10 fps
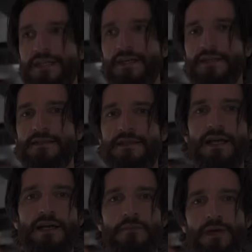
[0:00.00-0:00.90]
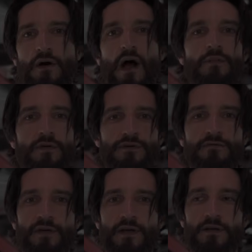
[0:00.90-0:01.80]
the enemy of hypertrophy.
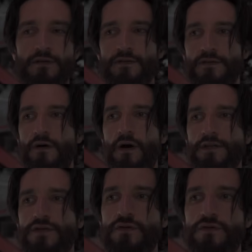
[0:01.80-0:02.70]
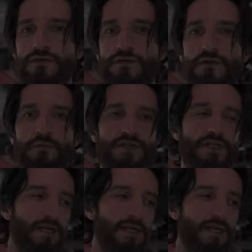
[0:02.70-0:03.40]
So I choose the machine